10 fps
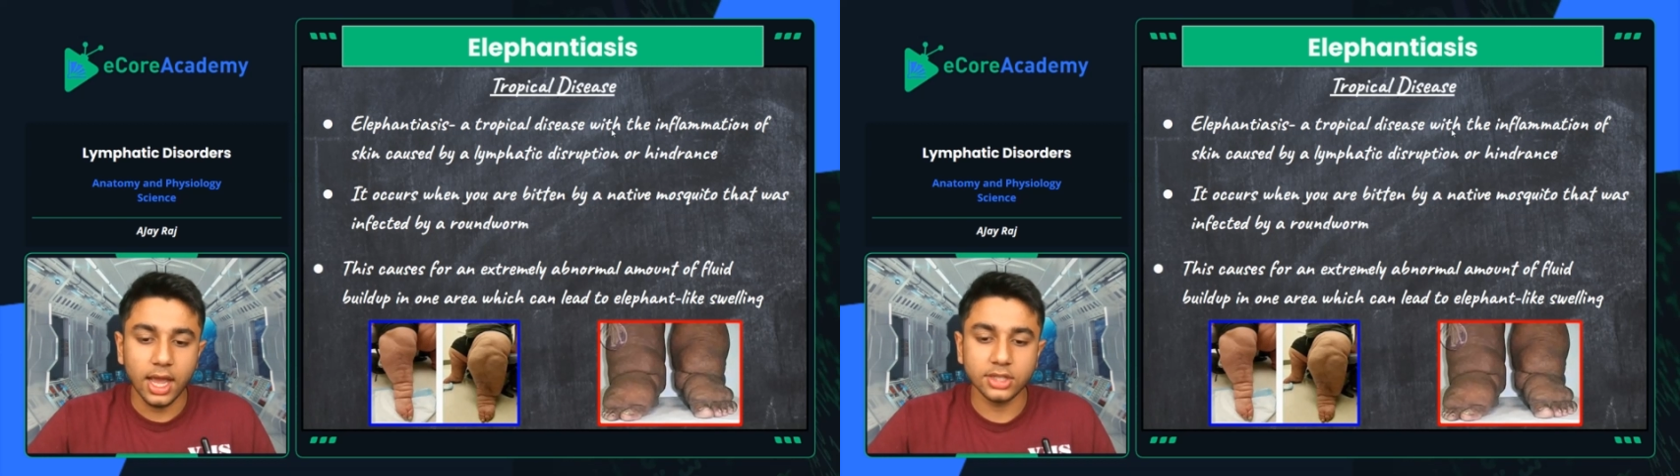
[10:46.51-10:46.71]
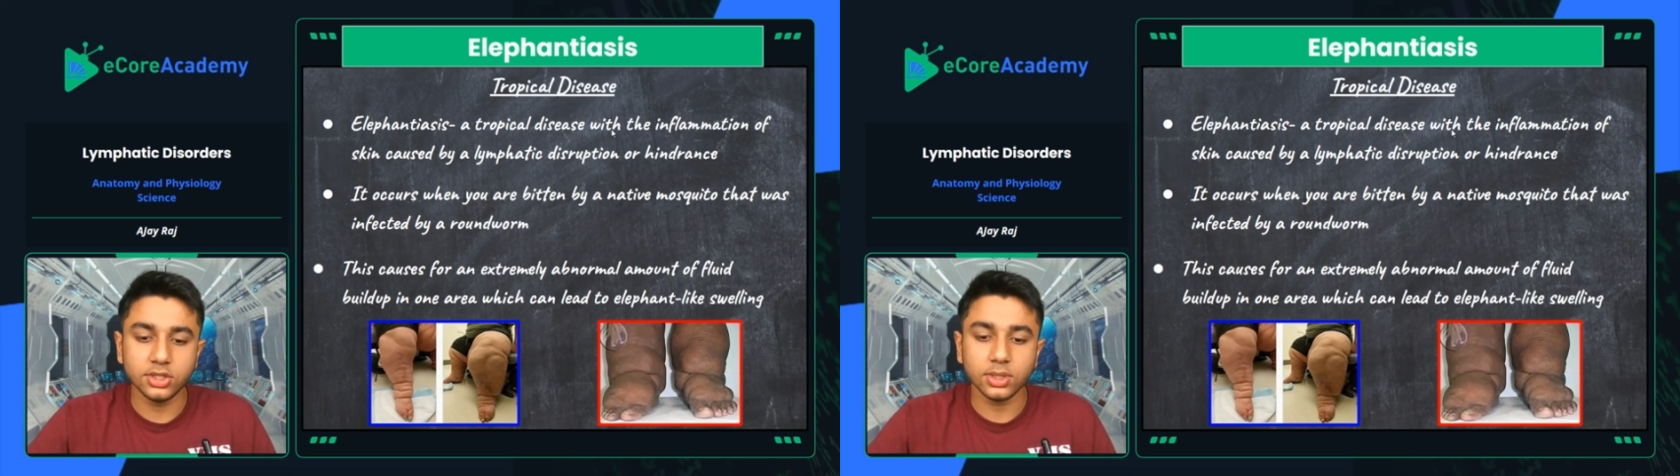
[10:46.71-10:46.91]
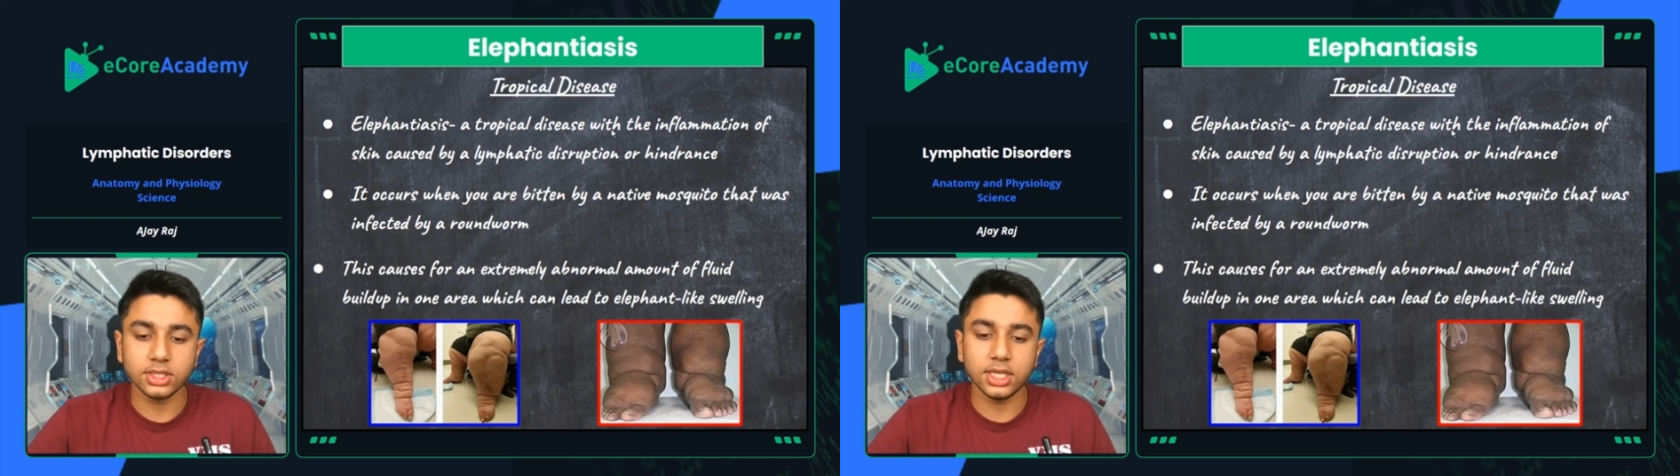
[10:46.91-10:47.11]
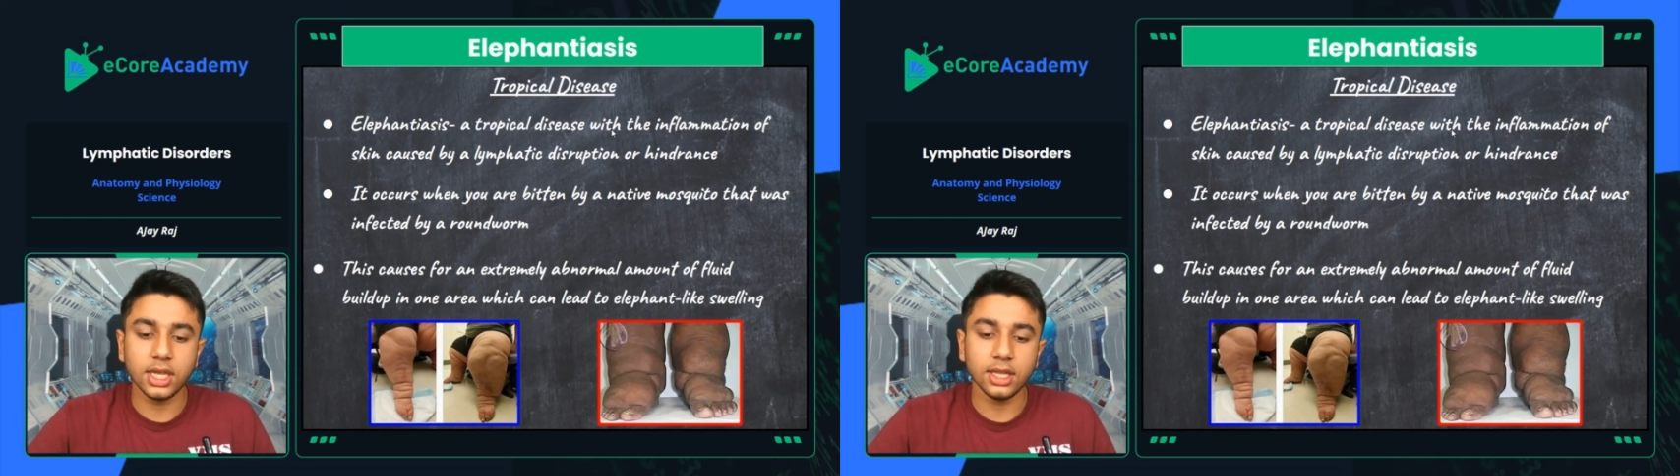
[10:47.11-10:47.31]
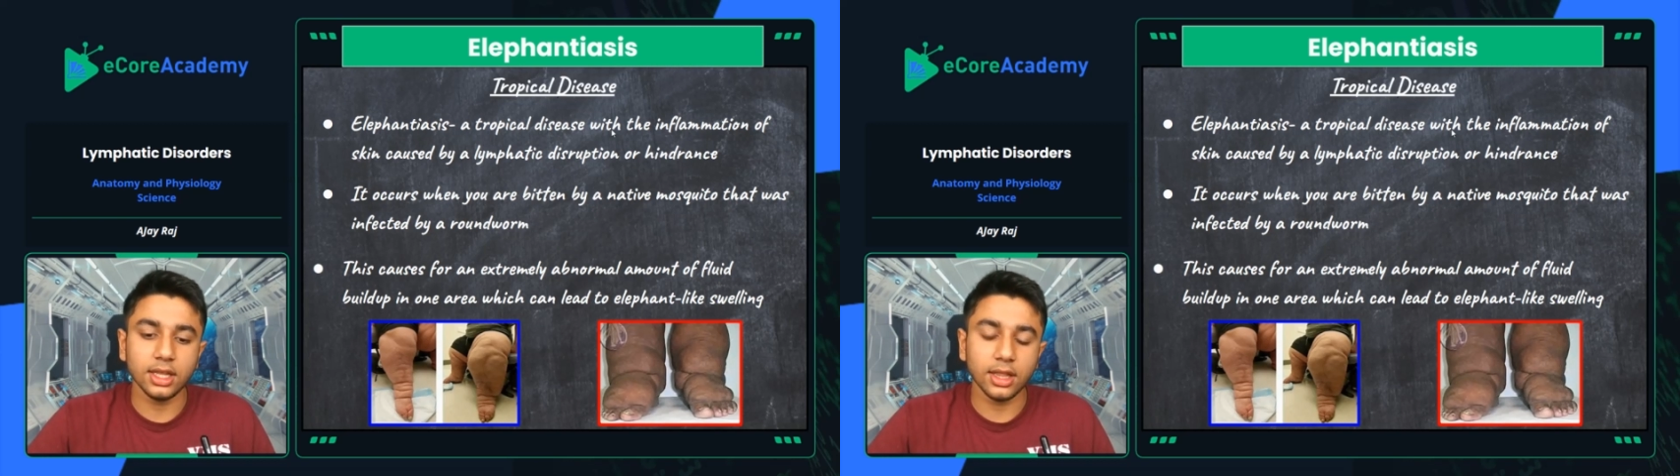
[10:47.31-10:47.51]
As you can see
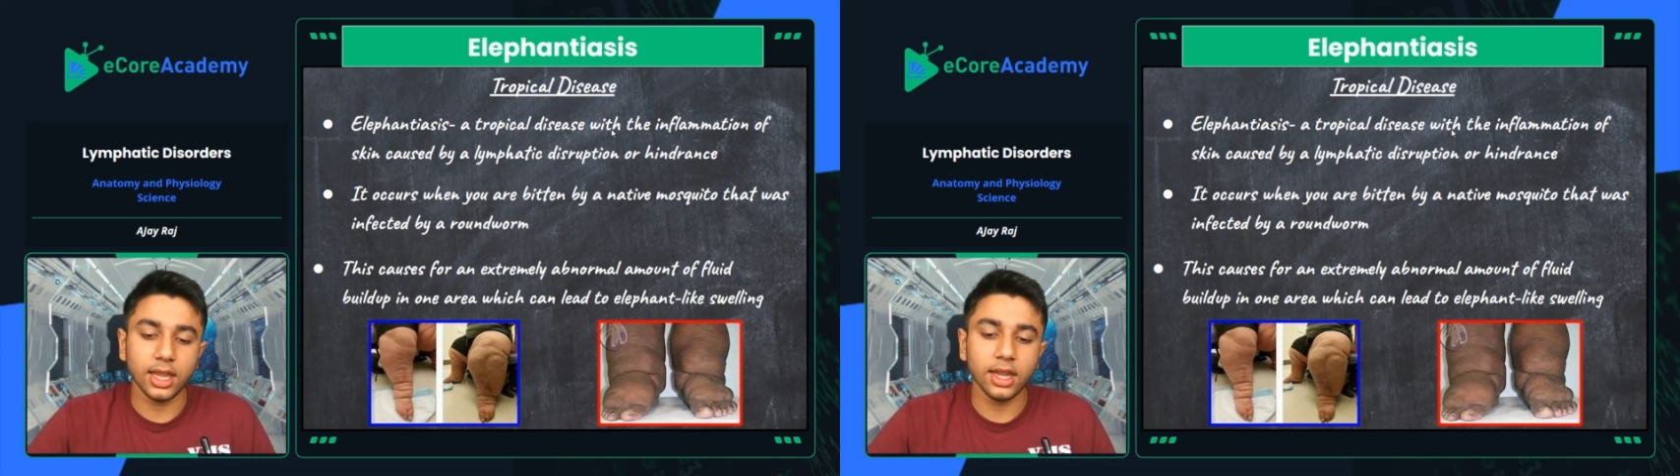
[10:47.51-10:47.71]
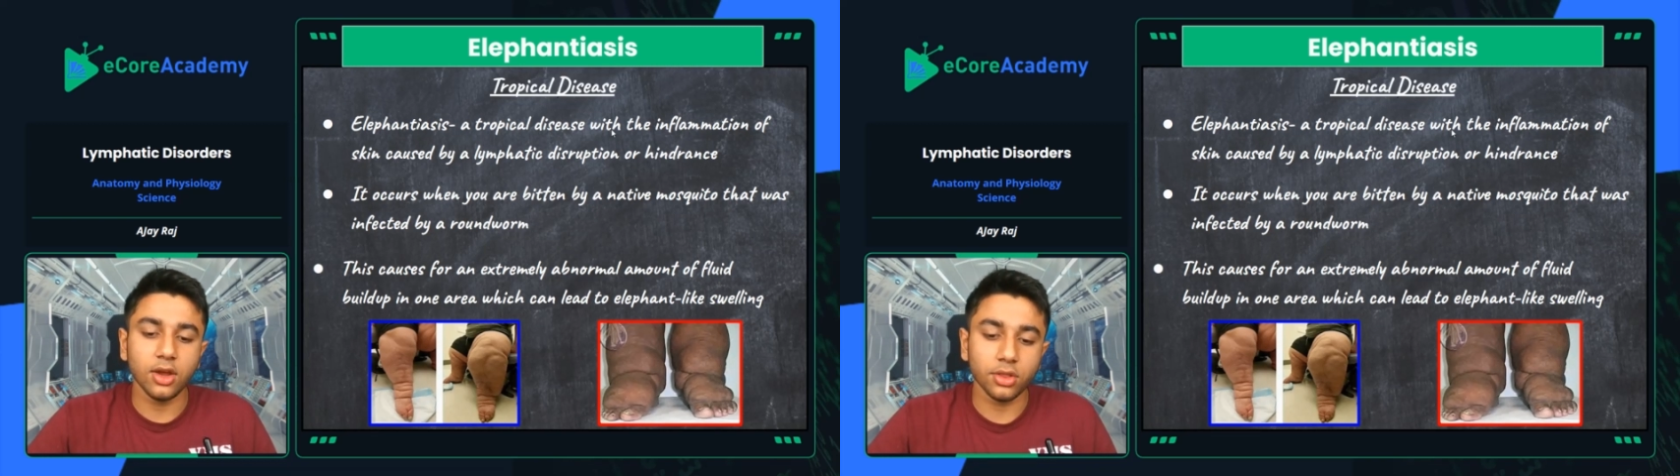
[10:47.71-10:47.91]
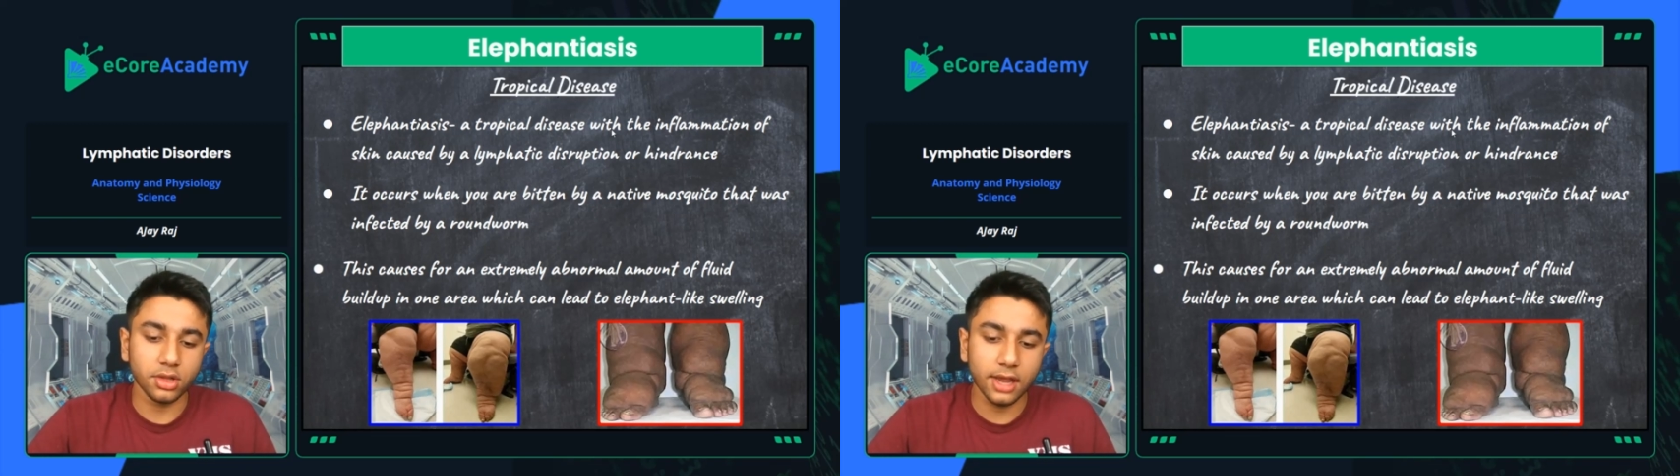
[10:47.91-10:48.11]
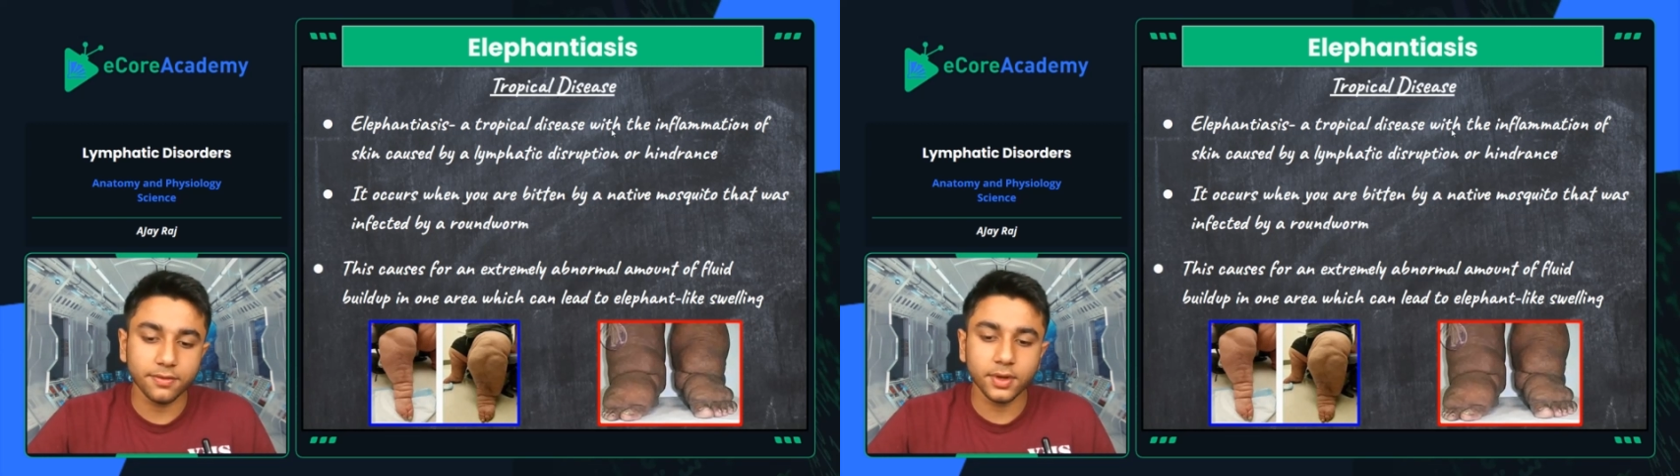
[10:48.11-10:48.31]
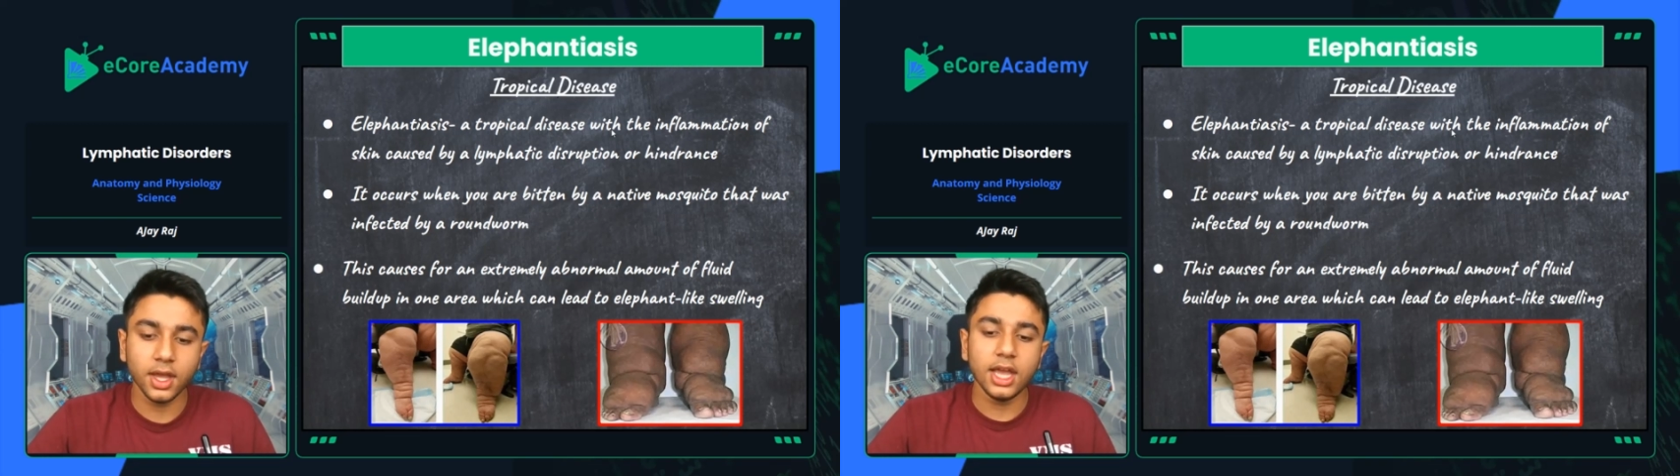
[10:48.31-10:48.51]
in the lady on the
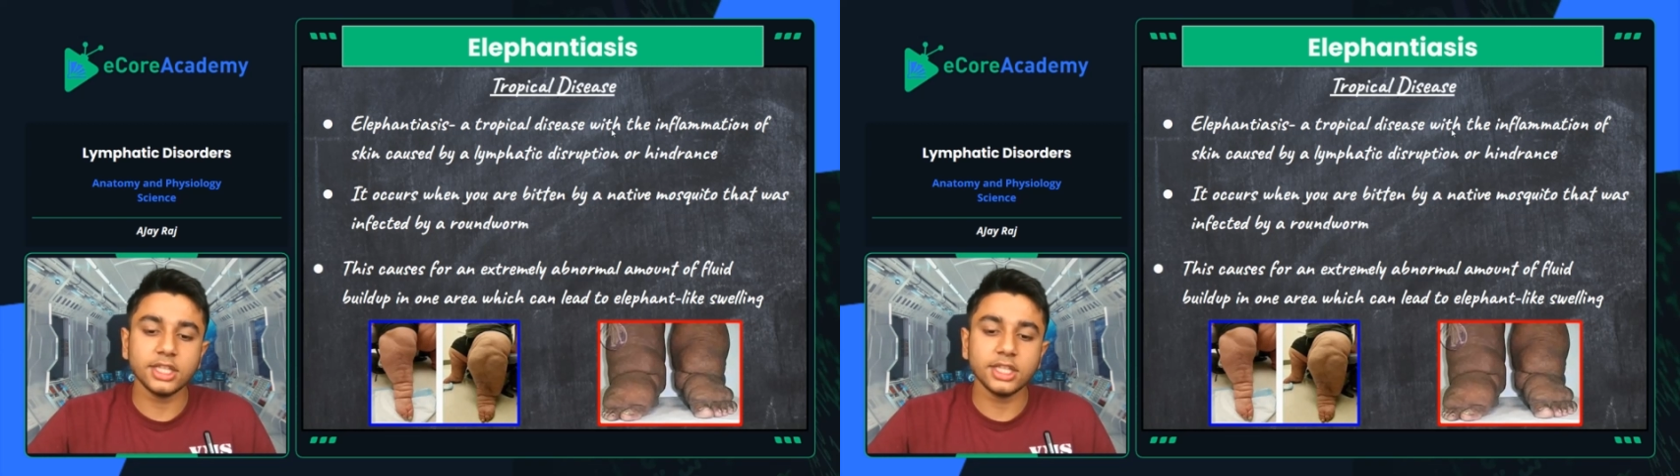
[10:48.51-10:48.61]
left,